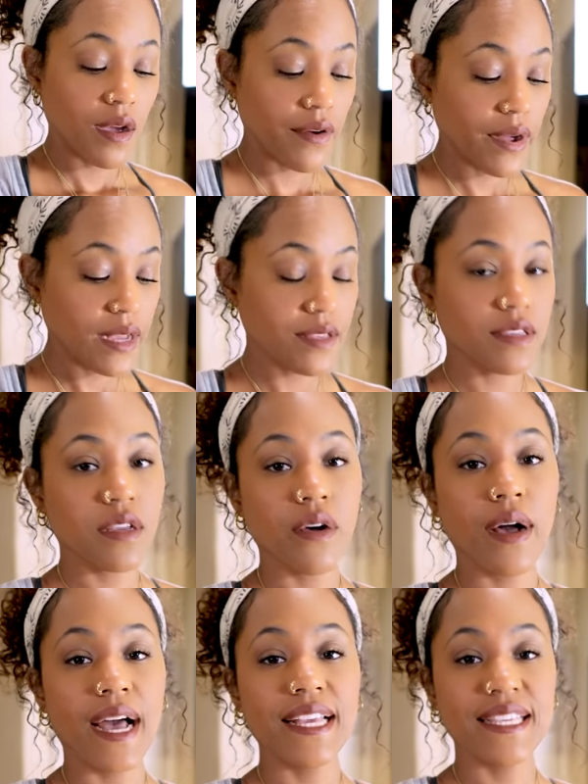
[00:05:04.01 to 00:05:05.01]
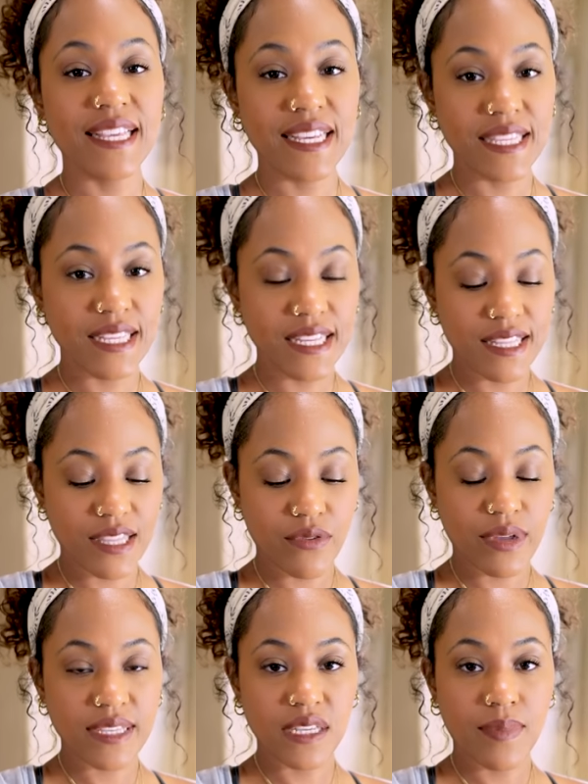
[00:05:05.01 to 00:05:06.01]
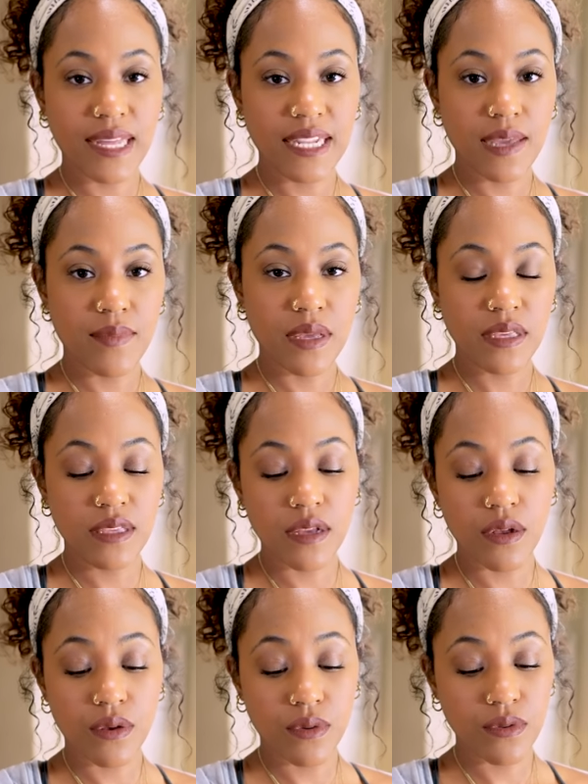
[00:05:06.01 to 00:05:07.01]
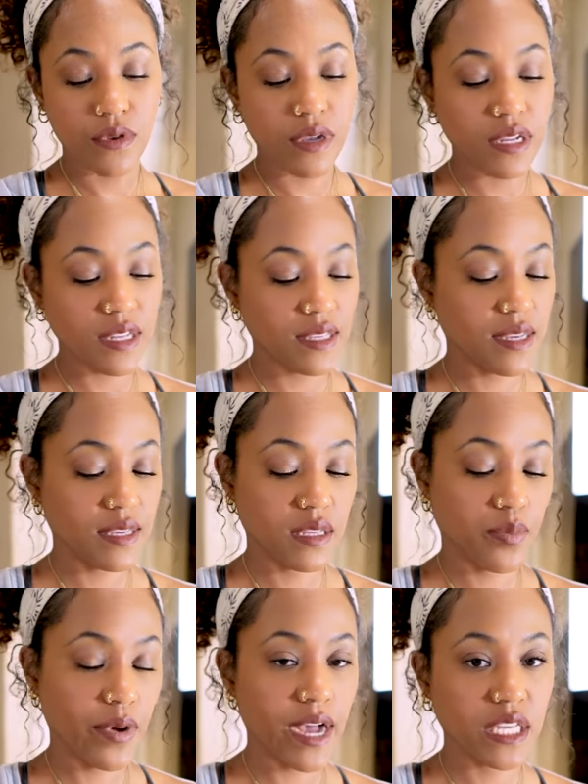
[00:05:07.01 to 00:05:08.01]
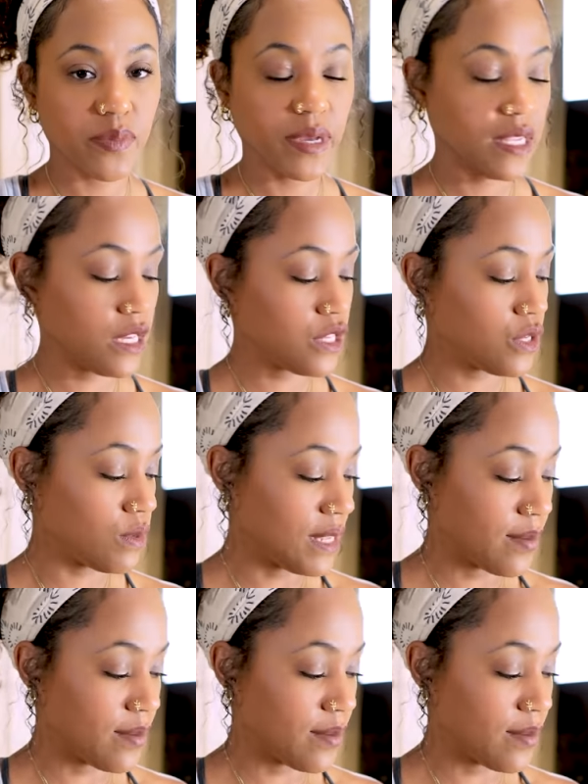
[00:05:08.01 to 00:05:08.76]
All right, so I zested the rest of my lemons. So you're gonna zest approximately two